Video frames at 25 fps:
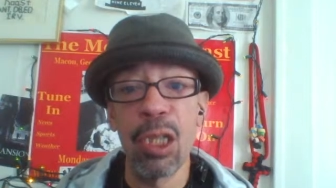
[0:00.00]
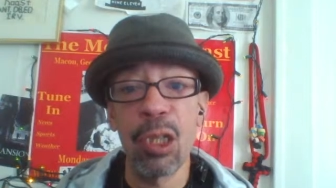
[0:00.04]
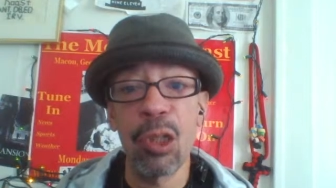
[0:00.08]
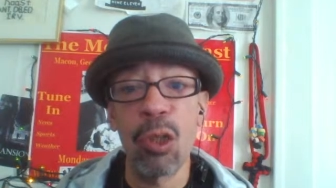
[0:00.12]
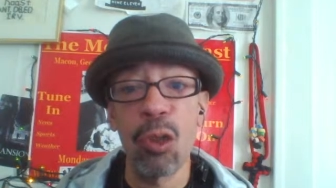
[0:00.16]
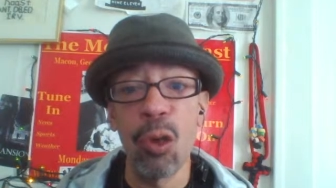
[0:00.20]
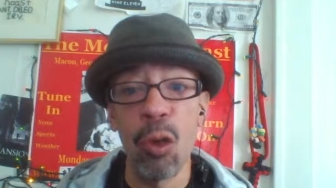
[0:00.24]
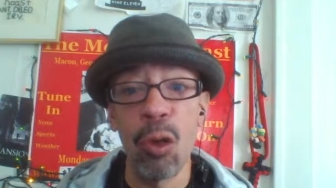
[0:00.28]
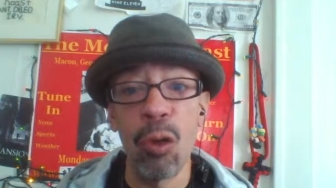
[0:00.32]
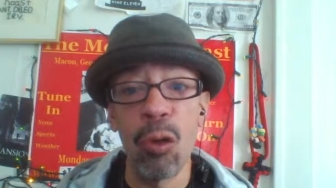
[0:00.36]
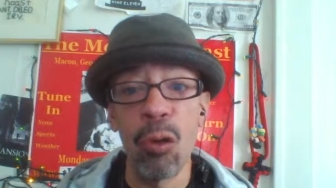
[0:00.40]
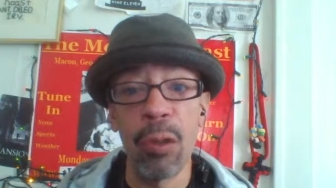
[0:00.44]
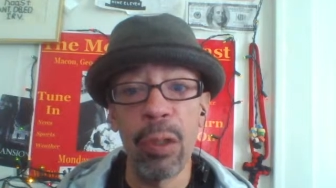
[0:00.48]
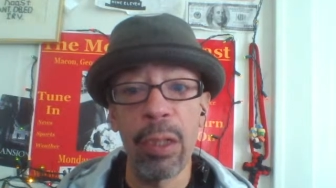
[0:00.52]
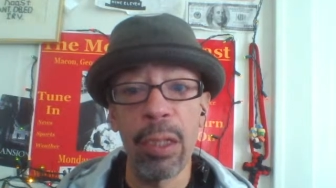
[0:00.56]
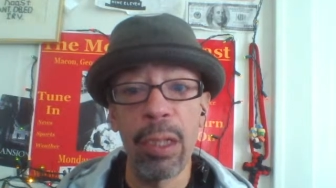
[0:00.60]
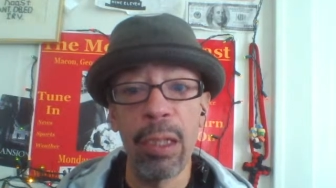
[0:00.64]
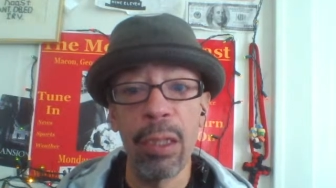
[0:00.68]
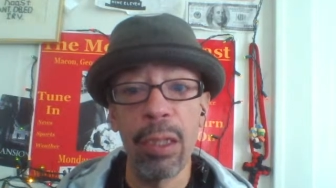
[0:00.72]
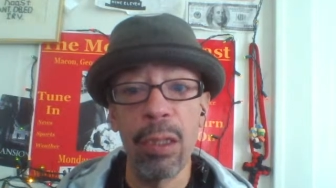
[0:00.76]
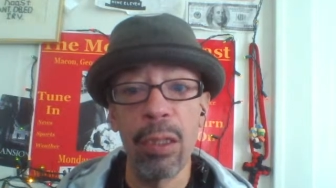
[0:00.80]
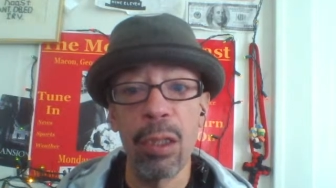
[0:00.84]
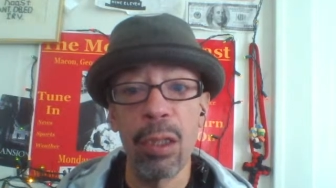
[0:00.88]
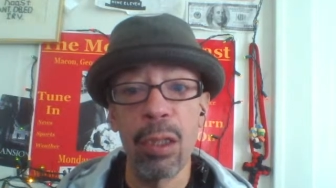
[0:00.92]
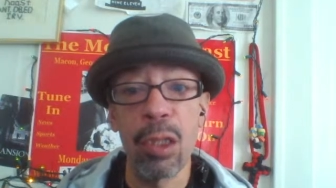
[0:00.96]
the
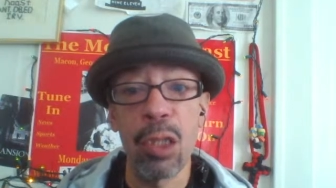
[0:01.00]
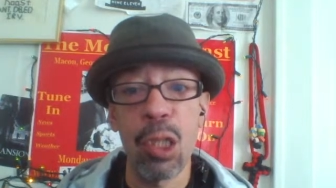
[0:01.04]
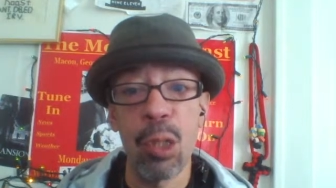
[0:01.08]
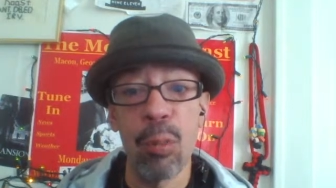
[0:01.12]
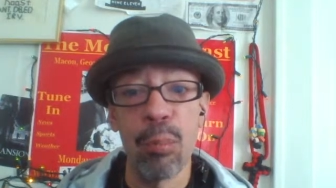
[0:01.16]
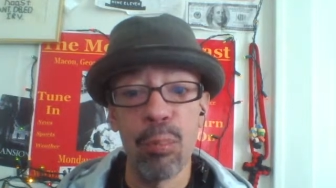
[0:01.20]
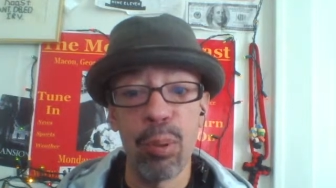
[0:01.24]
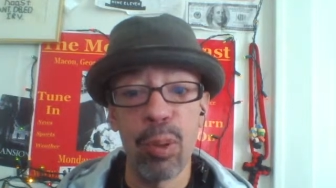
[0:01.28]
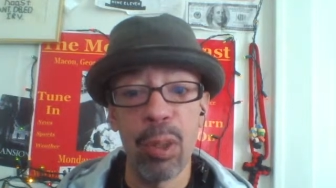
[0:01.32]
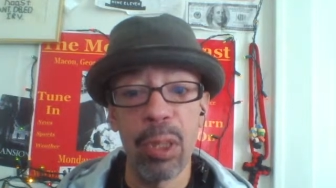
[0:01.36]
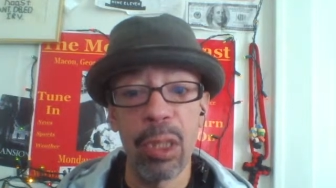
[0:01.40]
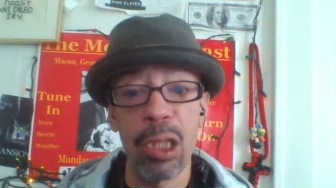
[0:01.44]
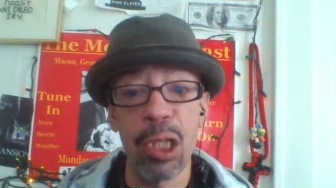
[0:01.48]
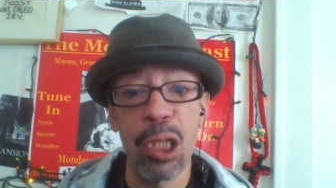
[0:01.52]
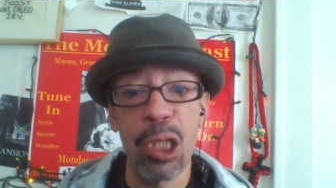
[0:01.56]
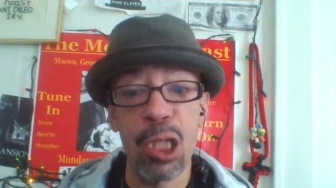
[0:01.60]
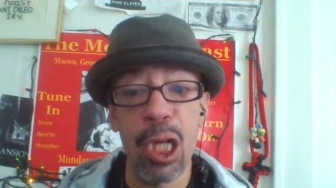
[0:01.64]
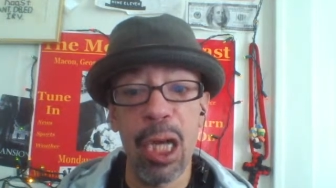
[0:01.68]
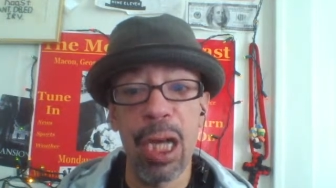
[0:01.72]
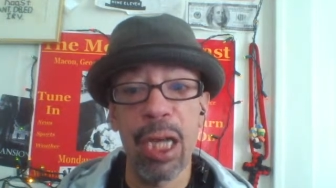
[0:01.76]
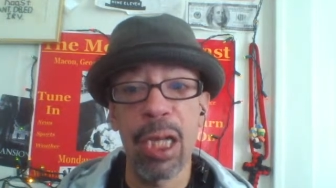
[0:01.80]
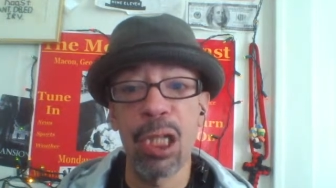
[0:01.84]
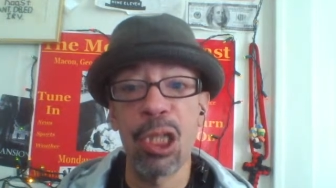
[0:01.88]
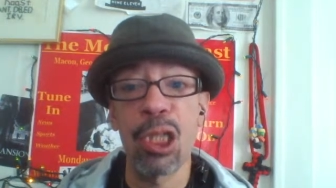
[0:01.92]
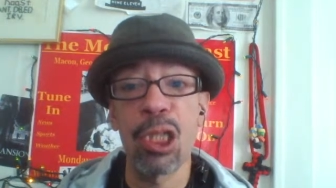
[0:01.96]
authority to bring
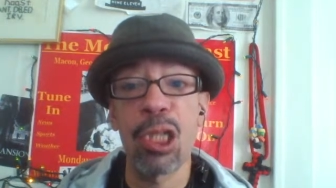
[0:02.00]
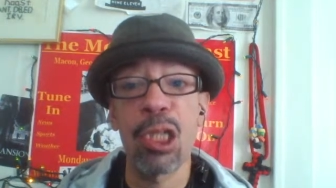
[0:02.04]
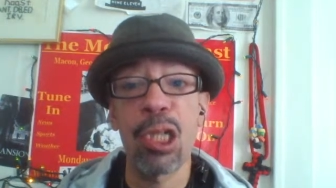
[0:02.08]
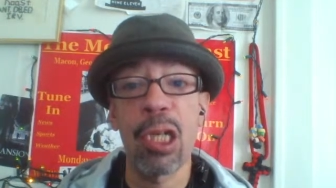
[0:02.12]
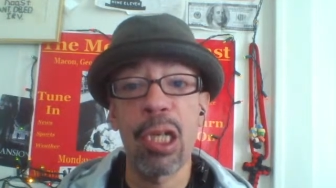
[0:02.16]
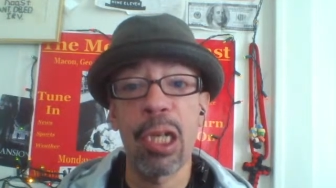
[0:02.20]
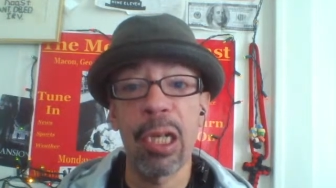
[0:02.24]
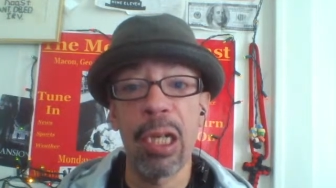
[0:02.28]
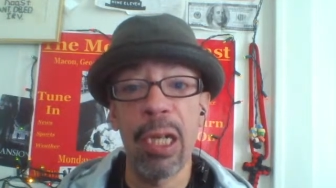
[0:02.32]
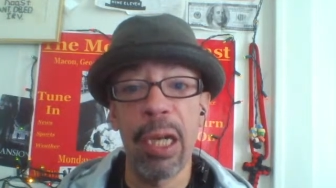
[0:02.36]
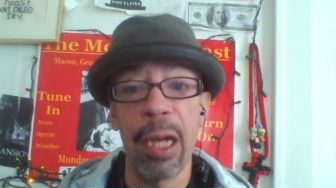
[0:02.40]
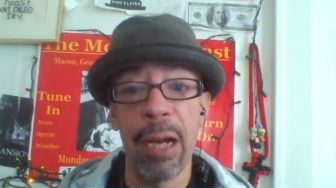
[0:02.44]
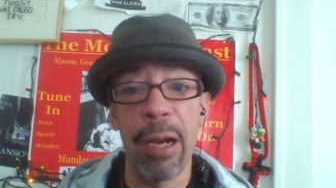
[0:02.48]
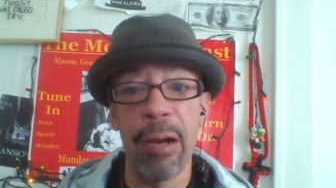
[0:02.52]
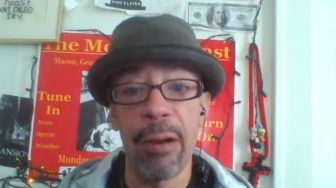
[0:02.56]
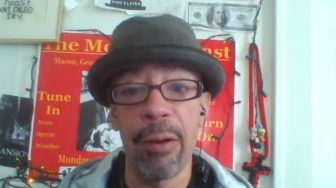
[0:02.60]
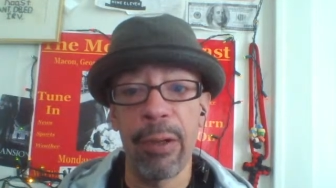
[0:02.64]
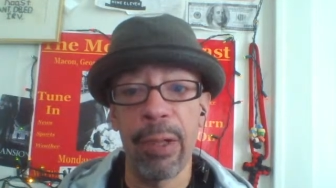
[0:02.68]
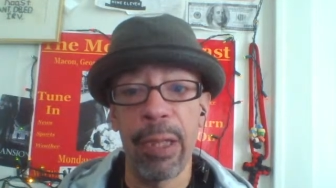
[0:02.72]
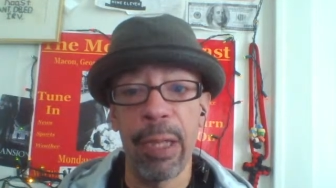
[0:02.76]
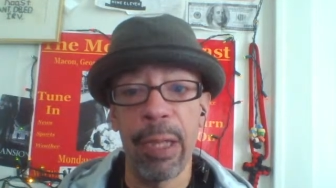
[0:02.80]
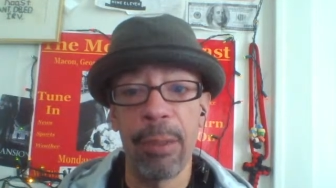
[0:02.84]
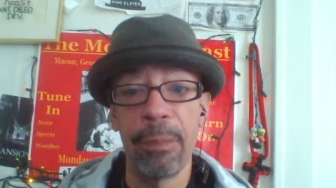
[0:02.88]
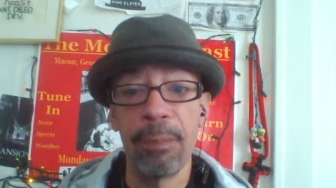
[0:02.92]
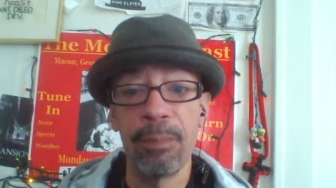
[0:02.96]
change to the
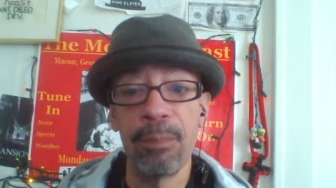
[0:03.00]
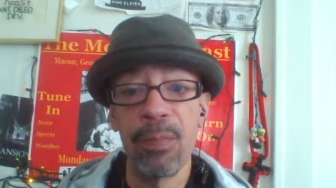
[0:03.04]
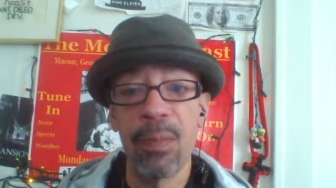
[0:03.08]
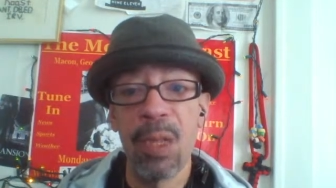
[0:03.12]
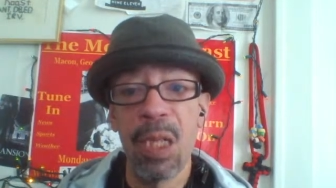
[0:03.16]
area.